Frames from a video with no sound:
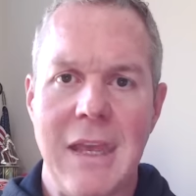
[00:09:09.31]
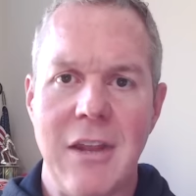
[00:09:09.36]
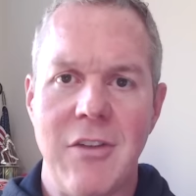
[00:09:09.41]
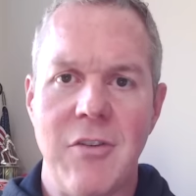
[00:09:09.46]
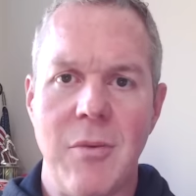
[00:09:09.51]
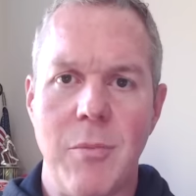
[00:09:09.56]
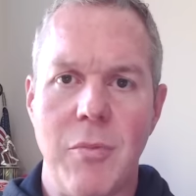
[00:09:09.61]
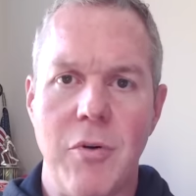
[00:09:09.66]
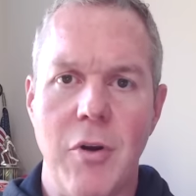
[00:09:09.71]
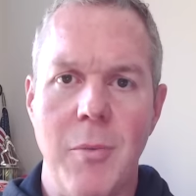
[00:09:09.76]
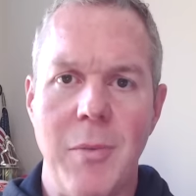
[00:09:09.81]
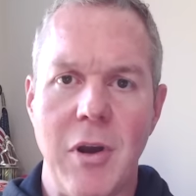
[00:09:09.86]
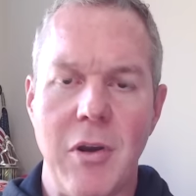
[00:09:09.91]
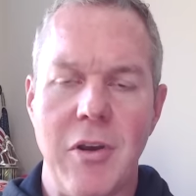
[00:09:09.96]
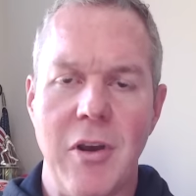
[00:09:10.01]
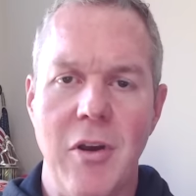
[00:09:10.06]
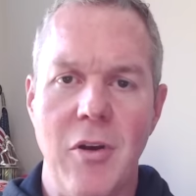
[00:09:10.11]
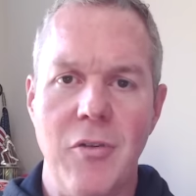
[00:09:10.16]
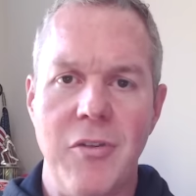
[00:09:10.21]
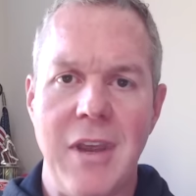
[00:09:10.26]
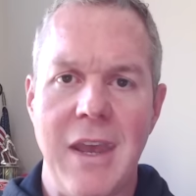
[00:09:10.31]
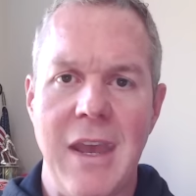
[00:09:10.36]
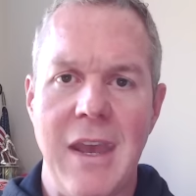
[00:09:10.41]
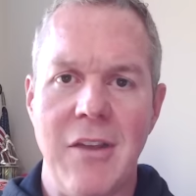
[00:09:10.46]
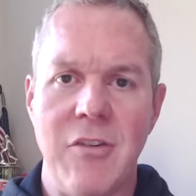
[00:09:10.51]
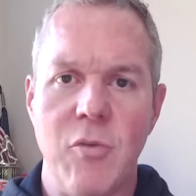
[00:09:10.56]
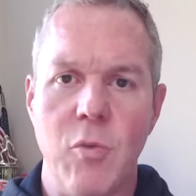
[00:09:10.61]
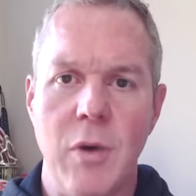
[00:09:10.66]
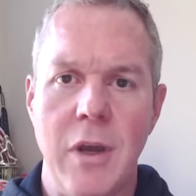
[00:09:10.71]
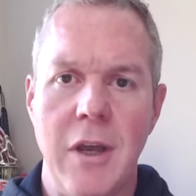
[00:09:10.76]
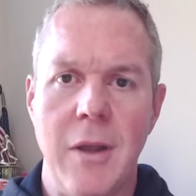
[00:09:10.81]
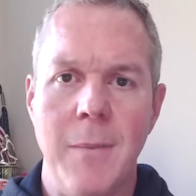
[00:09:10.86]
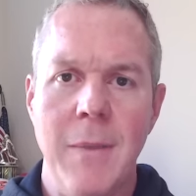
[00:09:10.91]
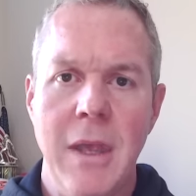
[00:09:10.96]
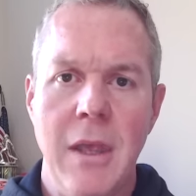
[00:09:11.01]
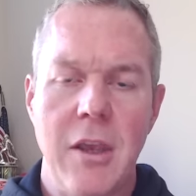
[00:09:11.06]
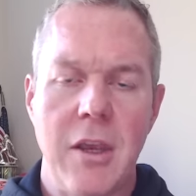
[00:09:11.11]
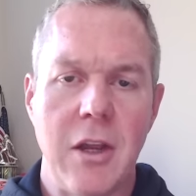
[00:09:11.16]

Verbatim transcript: get some promo codes as well.